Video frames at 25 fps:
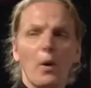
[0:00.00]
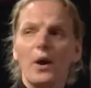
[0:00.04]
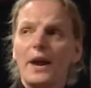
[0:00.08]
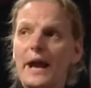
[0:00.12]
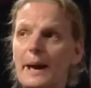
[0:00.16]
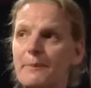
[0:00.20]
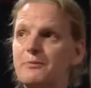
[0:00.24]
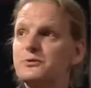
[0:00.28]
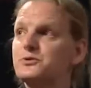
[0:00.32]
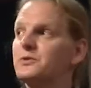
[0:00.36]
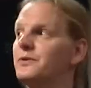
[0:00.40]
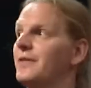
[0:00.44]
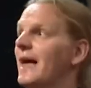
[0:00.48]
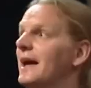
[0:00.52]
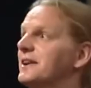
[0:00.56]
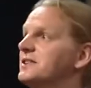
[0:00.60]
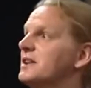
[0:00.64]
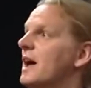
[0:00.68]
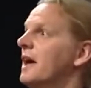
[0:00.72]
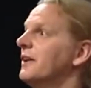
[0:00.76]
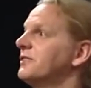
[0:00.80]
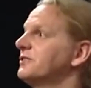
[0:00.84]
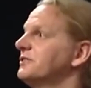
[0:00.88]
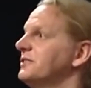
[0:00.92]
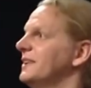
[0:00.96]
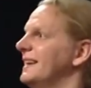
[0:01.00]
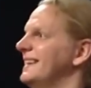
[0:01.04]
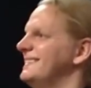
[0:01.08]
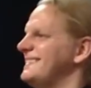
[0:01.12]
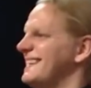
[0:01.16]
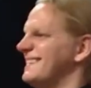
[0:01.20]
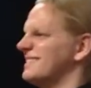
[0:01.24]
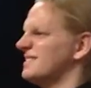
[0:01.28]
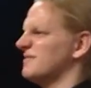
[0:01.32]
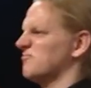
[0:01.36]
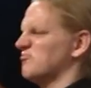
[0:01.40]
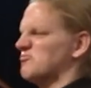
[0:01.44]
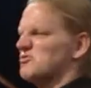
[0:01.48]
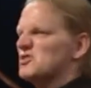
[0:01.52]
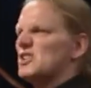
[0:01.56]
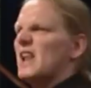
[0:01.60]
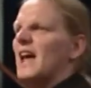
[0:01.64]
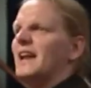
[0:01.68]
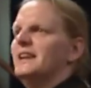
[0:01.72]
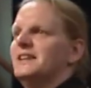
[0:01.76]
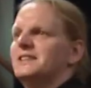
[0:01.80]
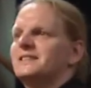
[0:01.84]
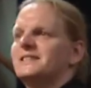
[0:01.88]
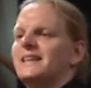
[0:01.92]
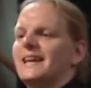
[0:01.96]
what happens with that dust is it's
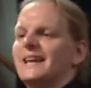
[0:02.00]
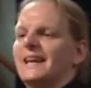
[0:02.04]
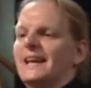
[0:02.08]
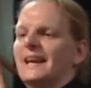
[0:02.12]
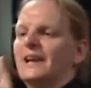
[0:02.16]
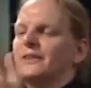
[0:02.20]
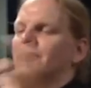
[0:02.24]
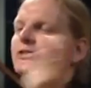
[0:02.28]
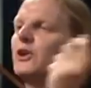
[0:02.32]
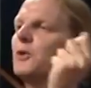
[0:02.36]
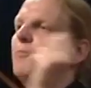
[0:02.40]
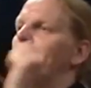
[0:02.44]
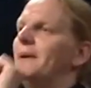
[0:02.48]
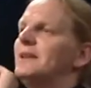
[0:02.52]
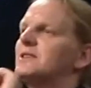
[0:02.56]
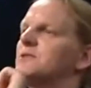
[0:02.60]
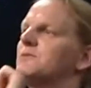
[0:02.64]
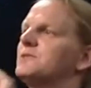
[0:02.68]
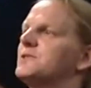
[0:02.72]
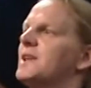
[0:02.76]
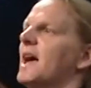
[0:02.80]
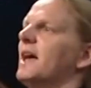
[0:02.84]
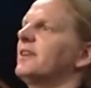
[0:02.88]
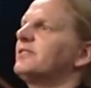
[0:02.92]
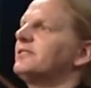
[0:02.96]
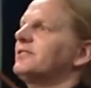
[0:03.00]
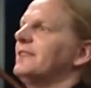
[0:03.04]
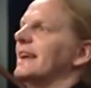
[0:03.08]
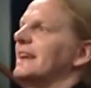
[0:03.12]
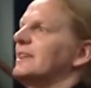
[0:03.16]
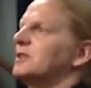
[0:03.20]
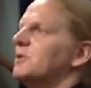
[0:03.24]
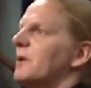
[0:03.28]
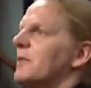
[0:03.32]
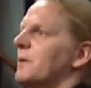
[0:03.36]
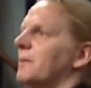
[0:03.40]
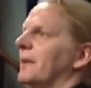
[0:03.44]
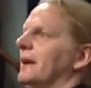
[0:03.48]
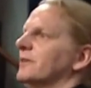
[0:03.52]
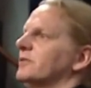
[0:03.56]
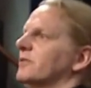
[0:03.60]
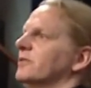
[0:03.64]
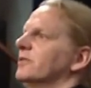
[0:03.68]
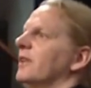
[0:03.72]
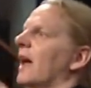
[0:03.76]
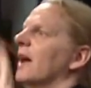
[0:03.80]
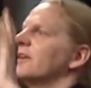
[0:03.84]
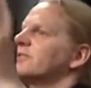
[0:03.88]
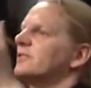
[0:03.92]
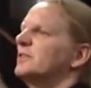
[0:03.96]
slightly sticky, and so bits of dust stick to other bits of
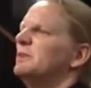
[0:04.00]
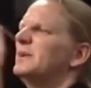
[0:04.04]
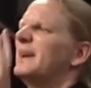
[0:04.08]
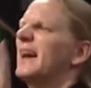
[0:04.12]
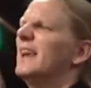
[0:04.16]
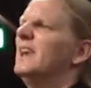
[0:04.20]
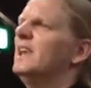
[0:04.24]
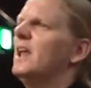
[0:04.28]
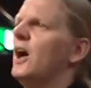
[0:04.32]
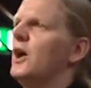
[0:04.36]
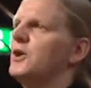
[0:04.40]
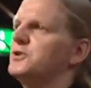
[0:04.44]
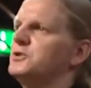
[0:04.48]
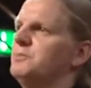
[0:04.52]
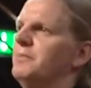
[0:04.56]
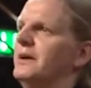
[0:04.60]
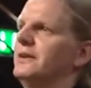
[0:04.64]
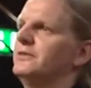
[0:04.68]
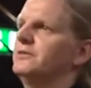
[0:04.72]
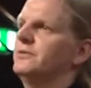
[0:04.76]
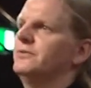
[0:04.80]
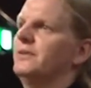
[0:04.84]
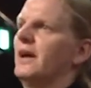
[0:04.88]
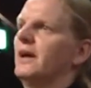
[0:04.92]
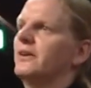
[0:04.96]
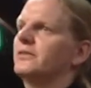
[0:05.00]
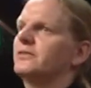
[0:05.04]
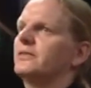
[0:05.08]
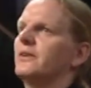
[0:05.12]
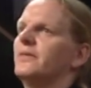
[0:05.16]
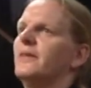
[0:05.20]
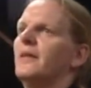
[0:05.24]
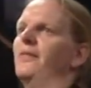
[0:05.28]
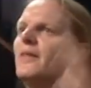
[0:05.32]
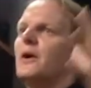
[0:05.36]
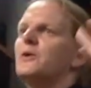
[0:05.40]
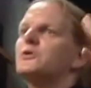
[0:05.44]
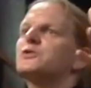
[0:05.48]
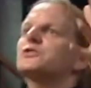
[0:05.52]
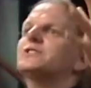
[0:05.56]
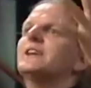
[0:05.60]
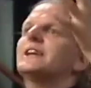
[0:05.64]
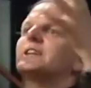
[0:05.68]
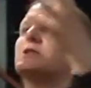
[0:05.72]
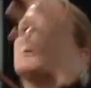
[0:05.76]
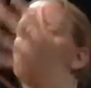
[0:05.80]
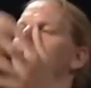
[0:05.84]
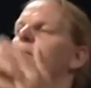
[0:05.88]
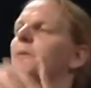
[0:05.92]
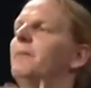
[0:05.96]
dust, and you get larger bits of dust, and then those
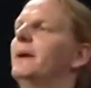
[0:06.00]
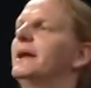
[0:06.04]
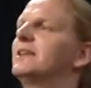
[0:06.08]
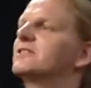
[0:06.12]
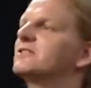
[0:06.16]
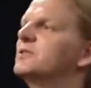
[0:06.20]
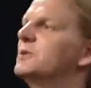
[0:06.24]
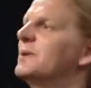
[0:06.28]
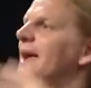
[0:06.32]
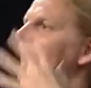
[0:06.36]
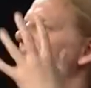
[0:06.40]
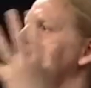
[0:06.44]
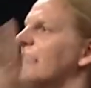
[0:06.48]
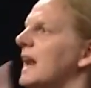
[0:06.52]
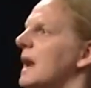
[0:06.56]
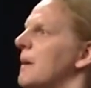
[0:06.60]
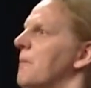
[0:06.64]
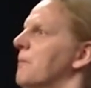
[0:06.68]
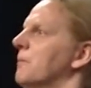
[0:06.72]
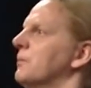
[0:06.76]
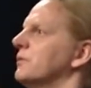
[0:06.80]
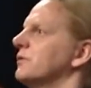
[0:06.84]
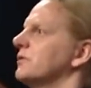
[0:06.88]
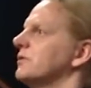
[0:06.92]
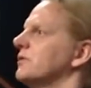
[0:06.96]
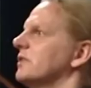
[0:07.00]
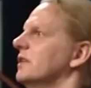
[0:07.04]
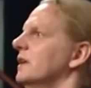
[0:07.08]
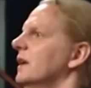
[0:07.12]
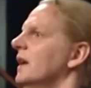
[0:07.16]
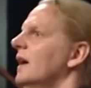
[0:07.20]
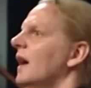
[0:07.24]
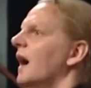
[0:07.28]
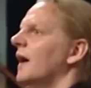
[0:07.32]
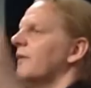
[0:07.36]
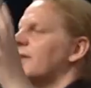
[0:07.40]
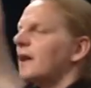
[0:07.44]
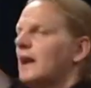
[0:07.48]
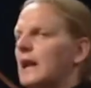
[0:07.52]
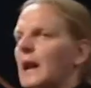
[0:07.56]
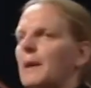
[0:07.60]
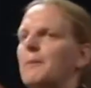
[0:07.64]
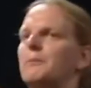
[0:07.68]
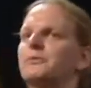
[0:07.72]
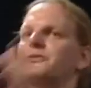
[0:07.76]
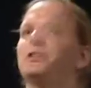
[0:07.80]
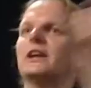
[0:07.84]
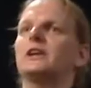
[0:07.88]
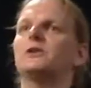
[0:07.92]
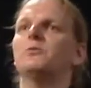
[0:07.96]
stick to other bits, and you get clumps, and the
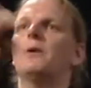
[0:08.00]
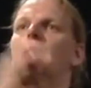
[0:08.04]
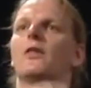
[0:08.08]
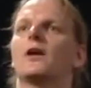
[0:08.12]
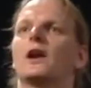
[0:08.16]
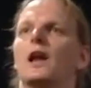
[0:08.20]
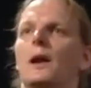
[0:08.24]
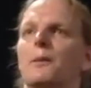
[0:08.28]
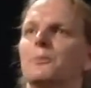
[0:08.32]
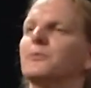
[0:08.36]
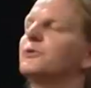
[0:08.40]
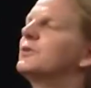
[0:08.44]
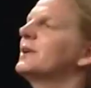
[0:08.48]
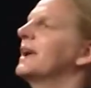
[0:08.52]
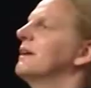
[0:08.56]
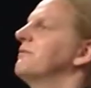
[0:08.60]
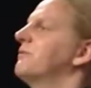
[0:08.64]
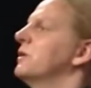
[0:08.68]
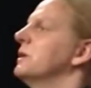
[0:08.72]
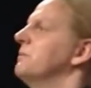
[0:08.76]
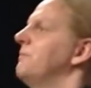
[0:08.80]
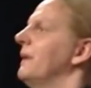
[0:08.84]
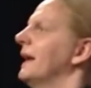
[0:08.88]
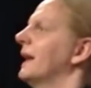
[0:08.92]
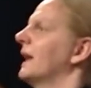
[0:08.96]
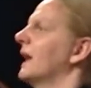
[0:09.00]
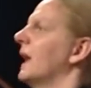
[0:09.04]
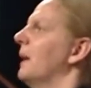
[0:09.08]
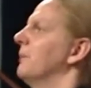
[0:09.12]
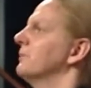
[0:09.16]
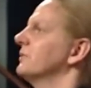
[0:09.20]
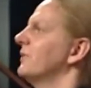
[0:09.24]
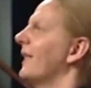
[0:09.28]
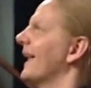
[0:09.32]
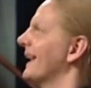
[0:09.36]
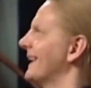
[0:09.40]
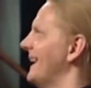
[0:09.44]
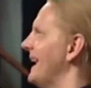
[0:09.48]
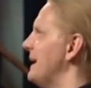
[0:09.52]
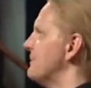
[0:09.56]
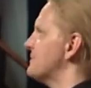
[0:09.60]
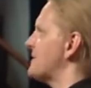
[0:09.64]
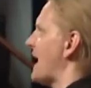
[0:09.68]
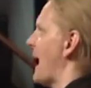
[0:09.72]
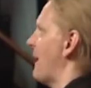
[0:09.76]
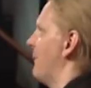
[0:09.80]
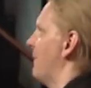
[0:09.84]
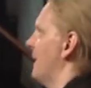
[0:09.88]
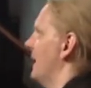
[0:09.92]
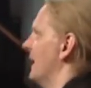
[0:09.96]
clumps stick to other clumps, and you get very big clumps, and that keeps
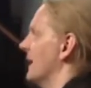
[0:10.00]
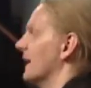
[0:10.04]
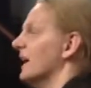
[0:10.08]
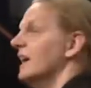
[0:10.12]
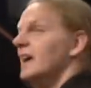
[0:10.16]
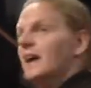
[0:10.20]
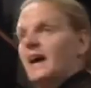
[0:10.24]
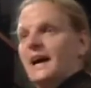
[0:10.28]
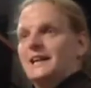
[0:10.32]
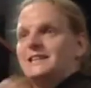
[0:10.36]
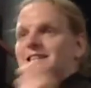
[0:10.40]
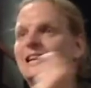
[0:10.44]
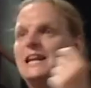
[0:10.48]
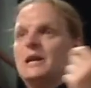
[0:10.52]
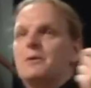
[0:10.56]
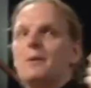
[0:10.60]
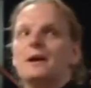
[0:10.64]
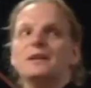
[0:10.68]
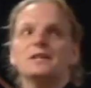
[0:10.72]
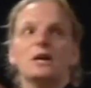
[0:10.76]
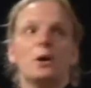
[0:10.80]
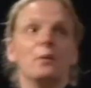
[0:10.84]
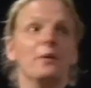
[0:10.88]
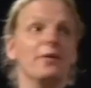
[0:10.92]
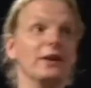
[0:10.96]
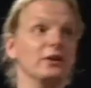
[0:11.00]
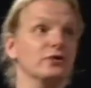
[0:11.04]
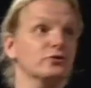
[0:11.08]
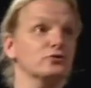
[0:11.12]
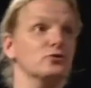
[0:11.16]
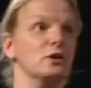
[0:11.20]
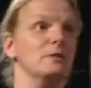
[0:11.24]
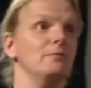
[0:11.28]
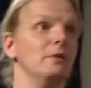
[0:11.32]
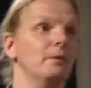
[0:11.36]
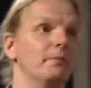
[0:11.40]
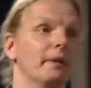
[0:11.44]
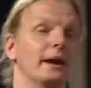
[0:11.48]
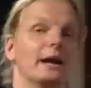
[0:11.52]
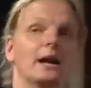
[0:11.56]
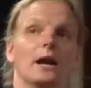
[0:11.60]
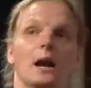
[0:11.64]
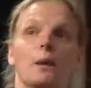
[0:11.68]
happening until you end up with extremely big